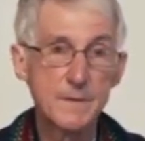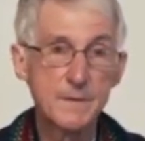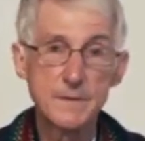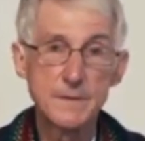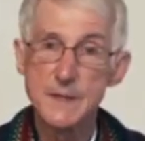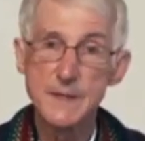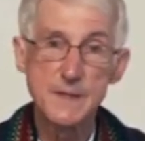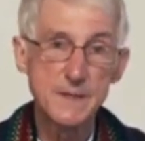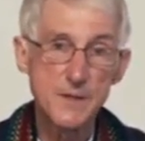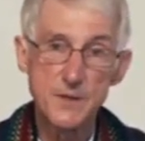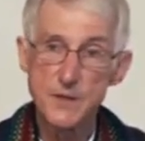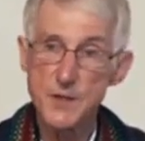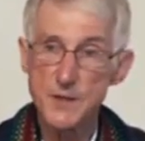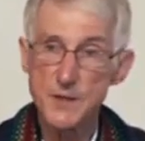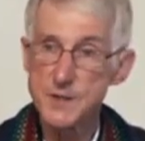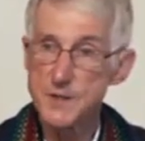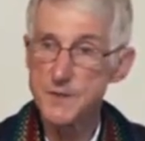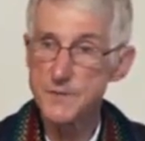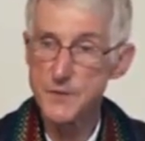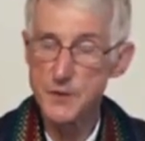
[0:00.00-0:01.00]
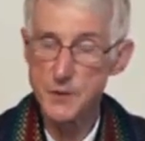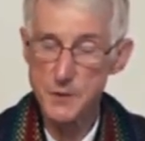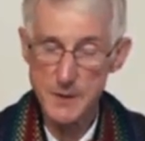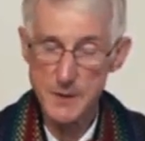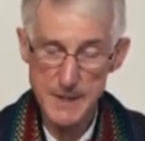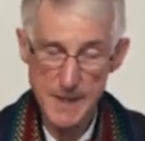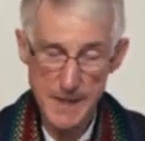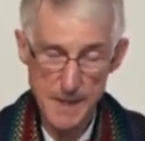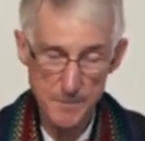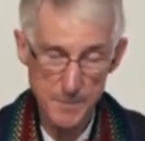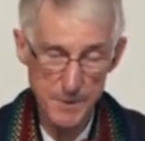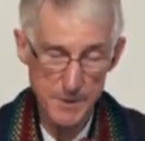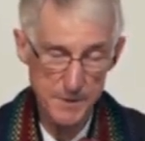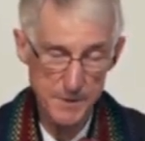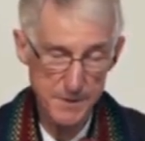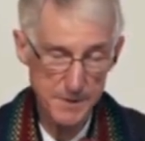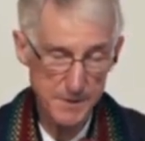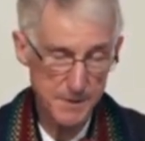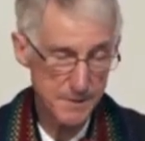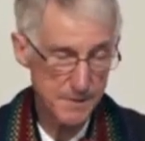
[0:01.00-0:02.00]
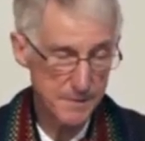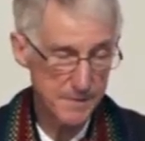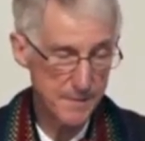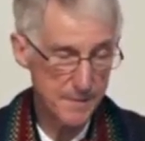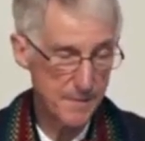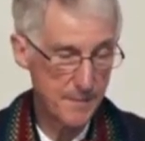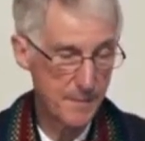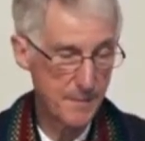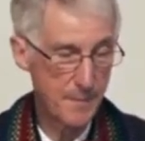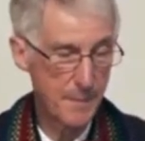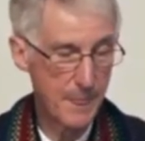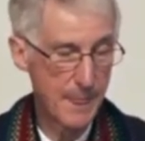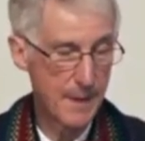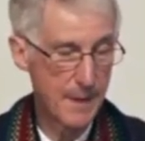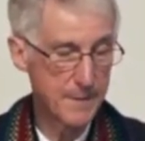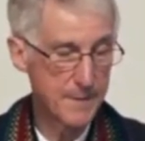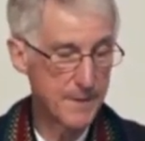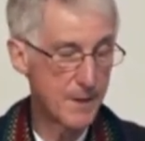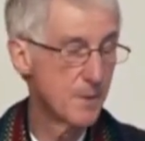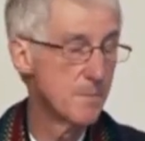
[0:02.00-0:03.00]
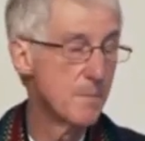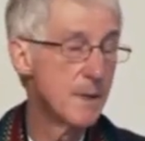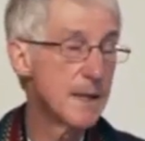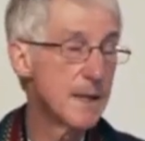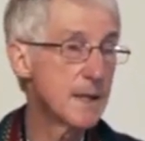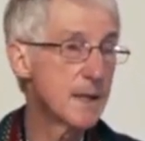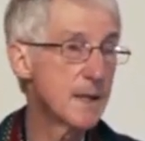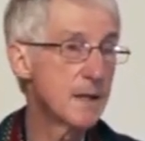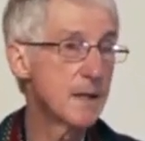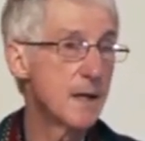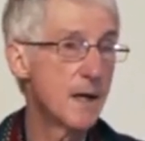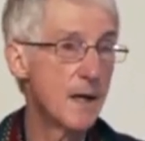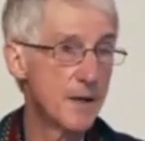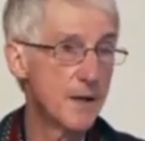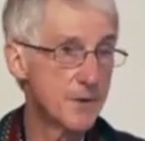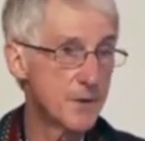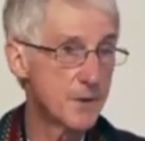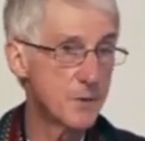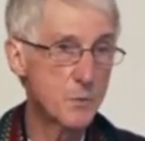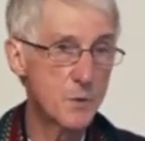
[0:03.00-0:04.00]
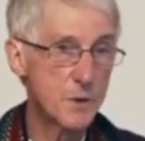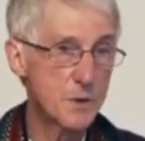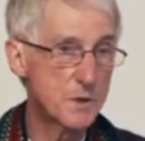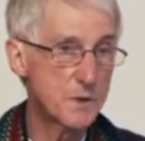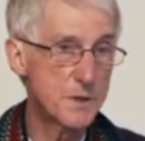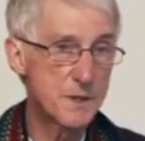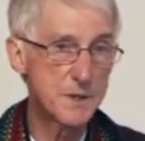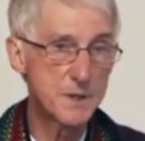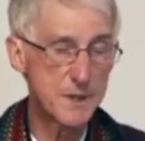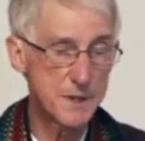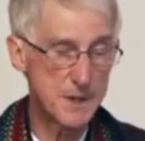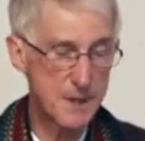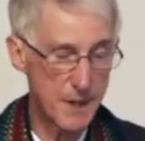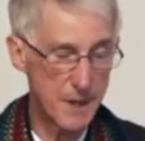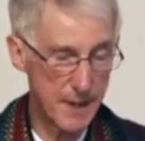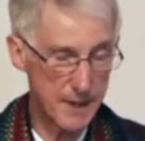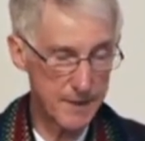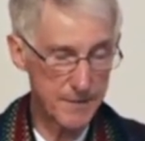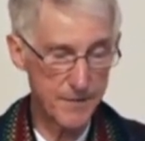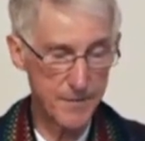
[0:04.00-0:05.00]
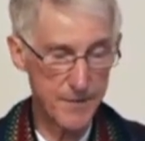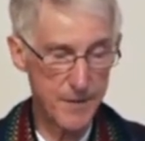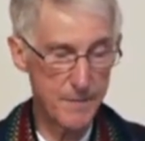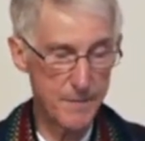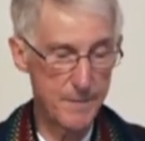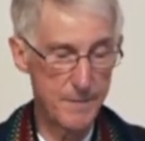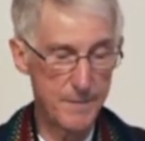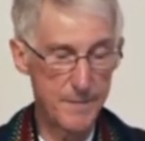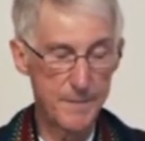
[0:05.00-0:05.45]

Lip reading: These are just a few examples. There are many other words to select from.